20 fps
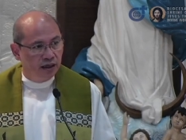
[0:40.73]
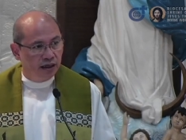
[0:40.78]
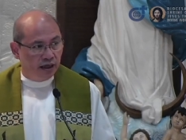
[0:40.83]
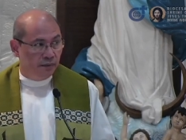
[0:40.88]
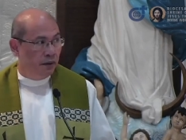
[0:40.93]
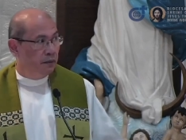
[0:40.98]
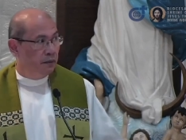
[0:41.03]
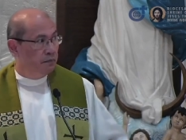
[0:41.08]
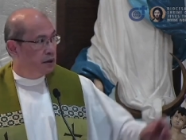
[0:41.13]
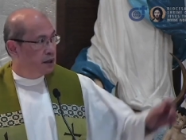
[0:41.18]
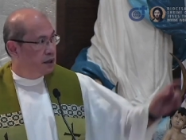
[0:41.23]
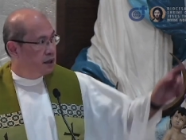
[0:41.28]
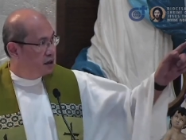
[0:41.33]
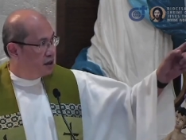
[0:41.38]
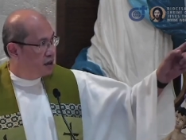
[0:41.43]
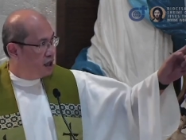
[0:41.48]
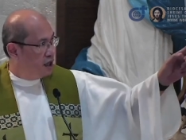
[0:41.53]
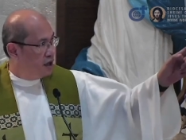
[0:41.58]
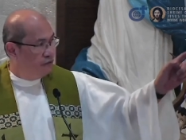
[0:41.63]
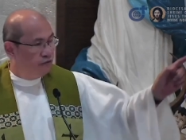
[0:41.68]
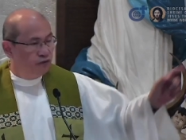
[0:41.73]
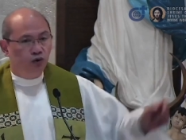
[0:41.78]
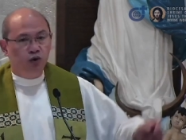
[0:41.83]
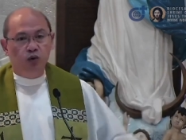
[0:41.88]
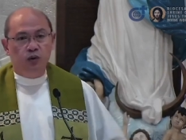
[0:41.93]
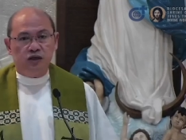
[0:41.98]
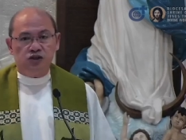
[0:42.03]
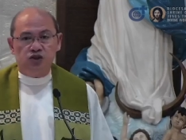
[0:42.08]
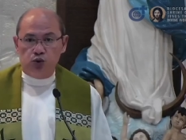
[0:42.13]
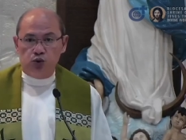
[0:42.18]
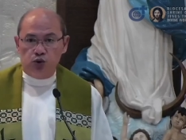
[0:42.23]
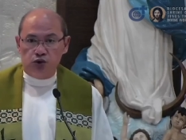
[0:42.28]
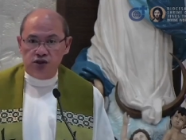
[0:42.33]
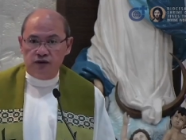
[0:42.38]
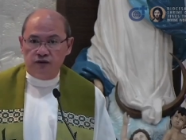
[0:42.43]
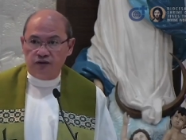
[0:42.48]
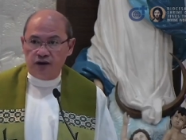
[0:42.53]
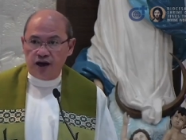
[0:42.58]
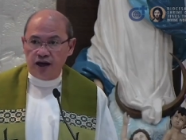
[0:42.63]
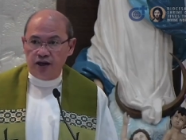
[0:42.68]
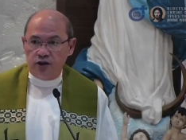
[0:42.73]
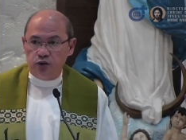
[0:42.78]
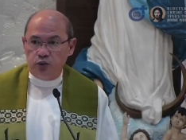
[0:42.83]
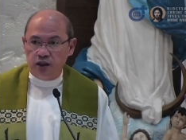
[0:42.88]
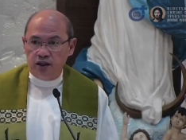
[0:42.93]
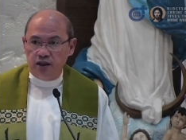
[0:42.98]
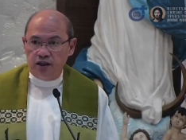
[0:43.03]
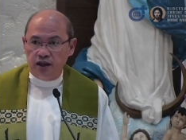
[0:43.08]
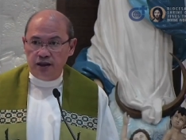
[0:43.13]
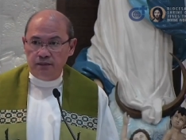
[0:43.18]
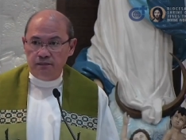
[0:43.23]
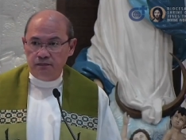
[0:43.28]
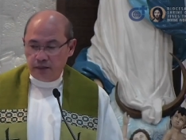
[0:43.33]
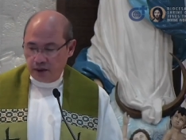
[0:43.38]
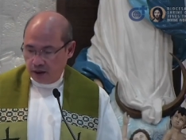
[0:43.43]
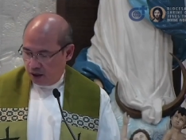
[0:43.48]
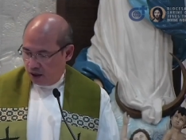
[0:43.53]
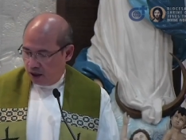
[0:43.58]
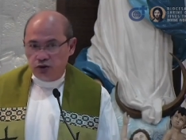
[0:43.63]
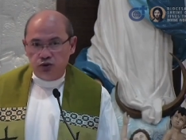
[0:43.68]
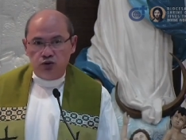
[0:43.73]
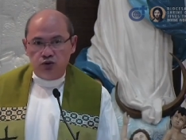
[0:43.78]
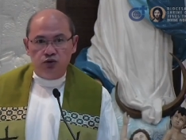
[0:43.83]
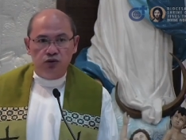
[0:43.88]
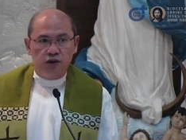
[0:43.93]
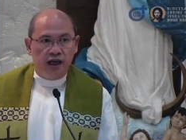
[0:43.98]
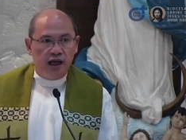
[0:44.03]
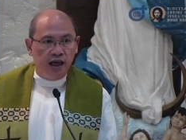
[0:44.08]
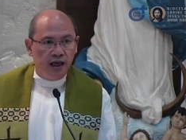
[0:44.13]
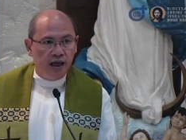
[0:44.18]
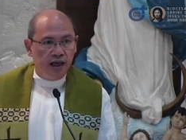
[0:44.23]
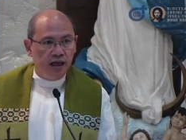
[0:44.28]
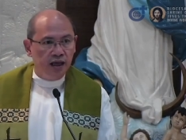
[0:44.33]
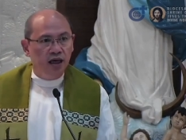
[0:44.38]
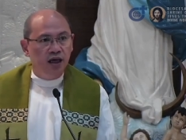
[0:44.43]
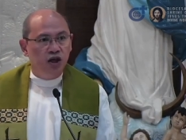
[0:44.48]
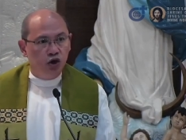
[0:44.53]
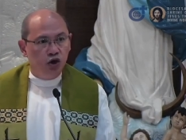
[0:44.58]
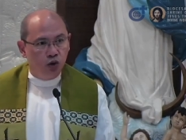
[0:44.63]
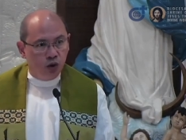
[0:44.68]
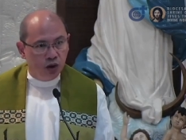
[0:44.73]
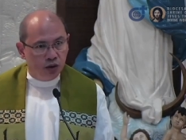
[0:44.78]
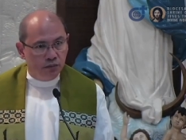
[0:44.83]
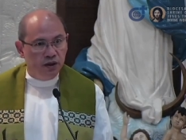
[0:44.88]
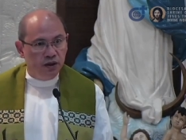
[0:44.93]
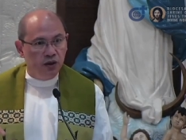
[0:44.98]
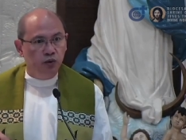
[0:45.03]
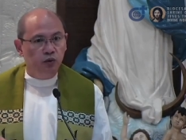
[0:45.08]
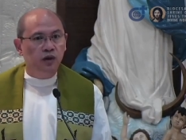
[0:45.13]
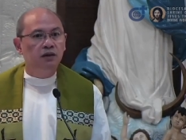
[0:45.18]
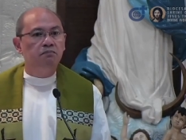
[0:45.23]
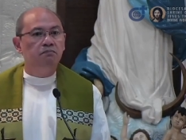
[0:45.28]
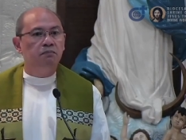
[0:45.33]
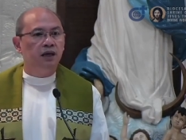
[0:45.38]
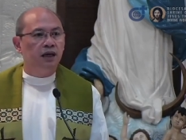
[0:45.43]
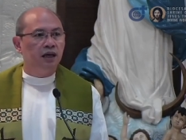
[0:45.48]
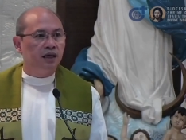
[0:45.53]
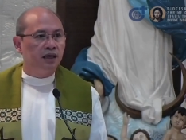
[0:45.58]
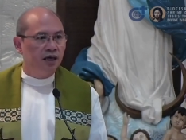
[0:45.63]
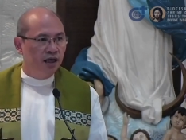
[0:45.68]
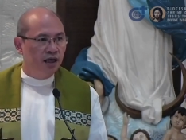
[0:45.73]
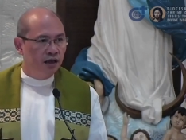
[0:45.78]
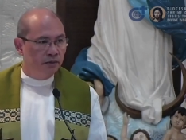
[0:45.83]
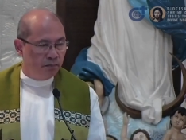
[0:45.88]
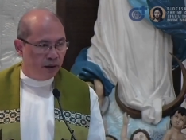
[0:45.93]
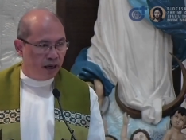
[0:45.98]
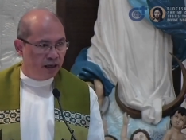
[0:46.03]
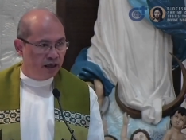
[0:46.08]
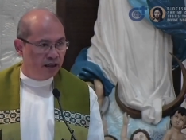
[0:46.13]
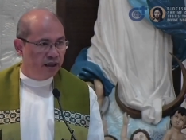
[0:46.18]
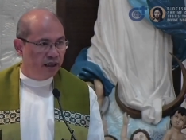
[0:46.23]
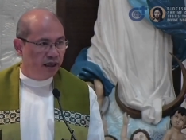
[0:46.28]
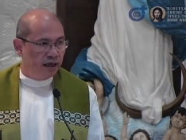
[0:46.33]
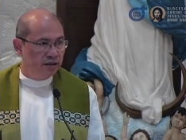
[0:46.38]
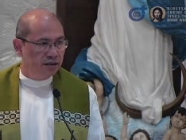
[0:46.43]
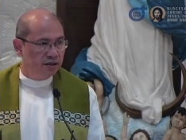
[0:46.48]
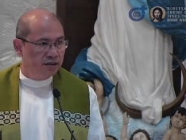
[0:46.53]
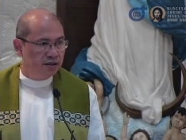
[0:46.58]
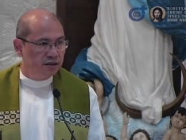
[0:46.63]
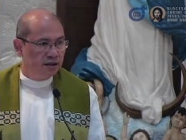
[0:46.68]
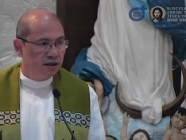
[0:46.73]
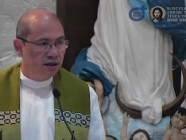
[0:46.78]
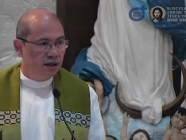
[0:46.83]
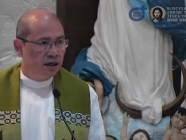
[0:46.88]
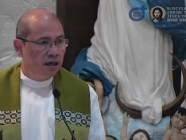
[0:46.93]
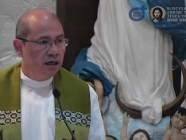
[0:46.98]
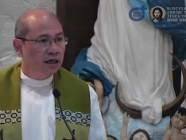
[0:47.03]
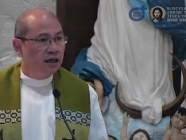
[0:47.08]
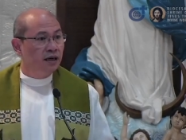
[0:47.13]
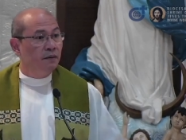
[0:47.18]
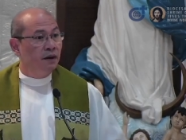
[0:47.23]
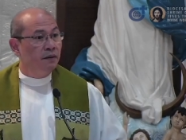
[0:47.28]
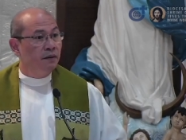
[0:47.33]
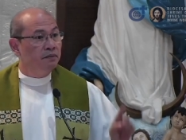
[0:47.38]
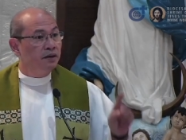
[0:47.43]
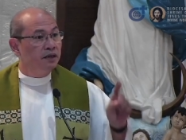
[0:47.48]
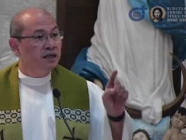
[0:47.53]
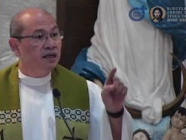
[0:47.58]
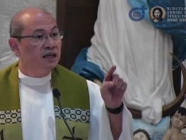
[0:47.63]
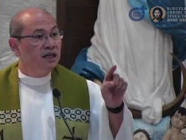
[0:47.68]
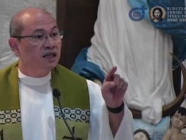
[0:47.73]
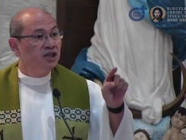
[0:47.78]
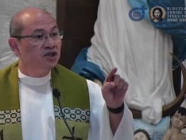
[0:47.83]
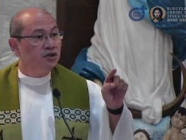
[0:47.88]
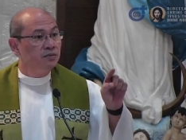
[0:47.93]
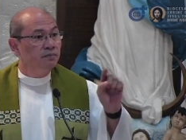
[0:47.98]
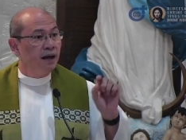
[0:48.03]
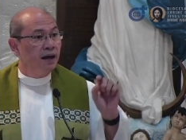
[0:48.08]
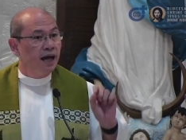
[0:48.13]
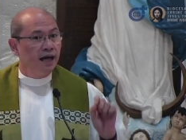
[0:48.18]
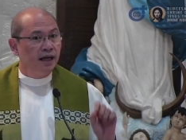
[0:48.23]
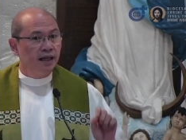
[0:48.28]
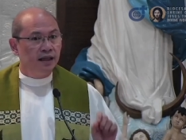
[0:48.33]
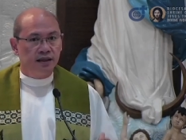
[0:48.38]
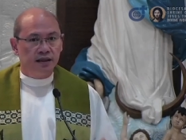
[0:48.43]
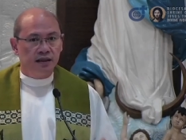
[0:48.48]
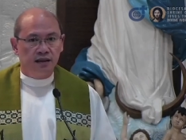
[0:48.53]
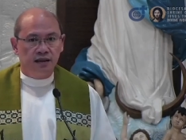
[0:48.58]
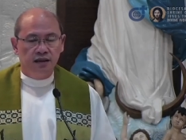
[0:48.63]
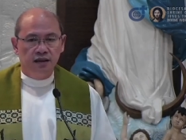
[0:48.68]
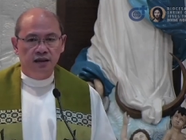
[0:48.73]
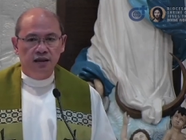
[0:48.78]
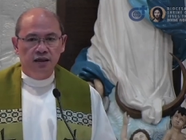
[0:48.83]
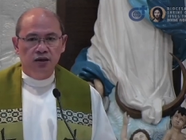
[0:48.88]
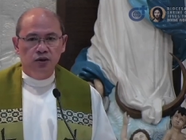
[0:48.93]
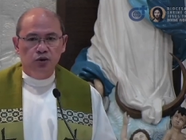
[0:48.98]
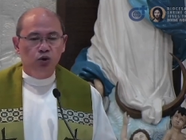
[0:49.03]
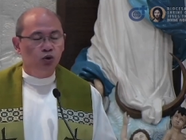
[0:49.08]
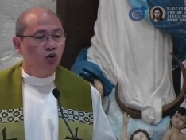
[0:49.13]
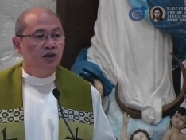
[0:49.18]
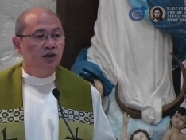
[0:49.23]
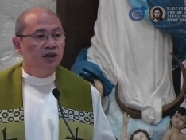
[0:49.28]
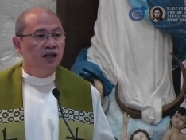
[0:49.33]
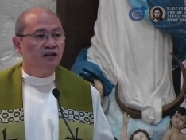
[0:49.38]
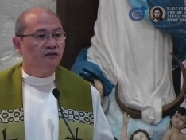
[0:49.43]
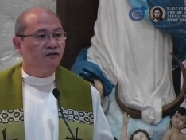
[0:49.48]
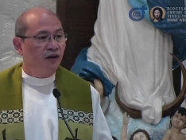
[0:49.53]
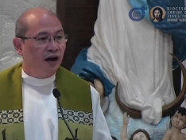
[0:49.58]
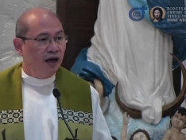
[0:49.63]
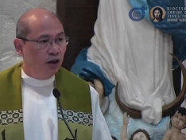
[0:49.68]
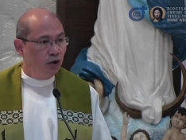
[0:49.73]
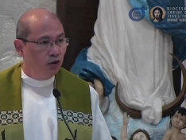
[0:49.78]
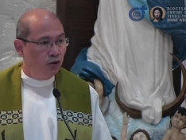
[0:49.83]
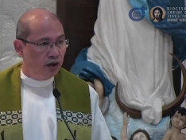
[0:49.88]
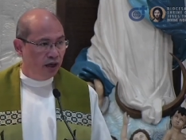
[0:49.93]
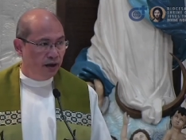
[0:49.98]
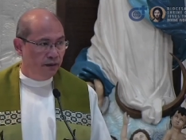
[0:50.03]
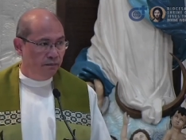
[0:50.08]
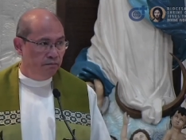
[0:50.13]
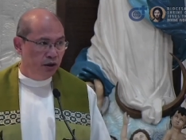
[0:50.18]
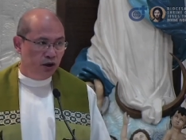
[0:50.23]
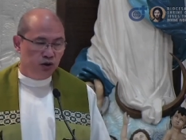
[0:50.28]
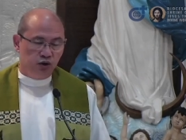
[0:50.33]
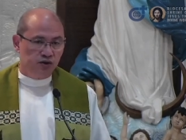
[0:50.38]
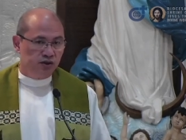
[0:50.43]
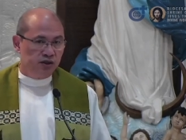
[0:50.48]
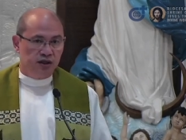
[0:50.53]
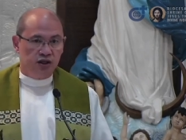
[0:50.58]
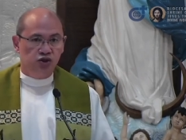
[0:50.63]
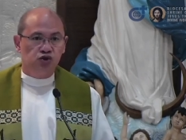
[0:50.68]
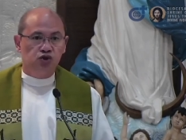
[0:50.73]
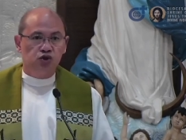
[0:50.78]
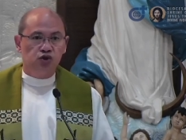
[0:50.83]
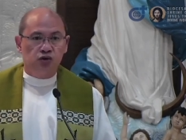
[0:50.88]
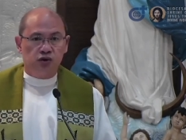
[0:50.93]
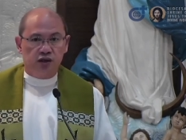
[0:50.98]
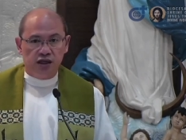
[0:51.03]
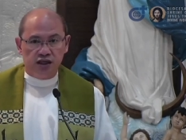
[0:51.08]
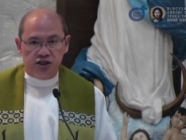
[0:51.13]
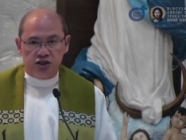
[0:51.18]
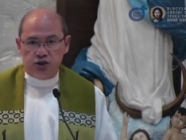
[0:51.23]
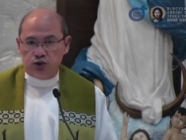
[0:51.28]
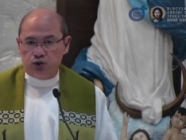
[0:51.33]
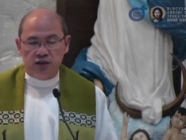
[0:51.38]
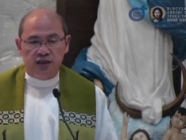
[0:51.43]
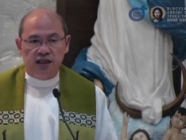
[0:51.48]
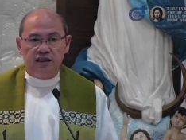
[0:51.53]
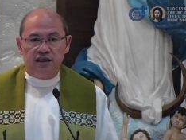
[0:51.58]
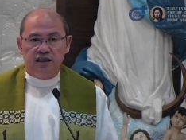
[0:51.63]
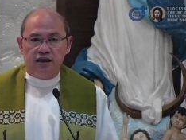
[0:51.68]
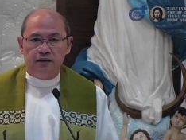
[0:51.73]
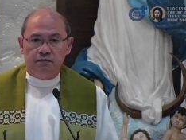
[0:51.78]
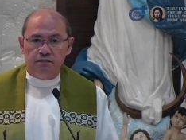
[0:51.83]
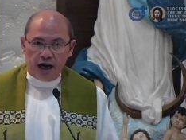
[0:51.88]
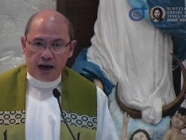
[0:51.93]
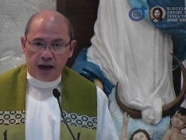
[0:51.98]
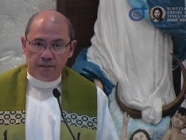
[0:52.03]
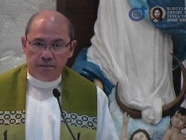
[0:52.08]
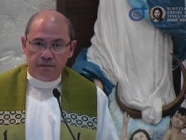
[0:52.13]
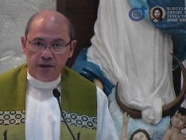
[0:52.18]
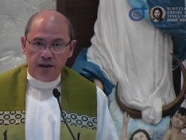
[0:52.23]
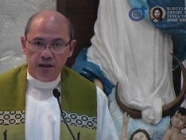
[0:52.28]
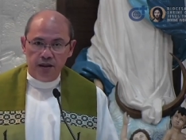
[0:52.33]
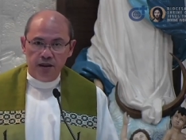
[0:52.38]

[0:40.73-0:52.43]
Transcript: Remember the thief who was crucified with him? Today you will be with me in paradise. Remember the rich man who could not follow him because he is so rich he could not give up.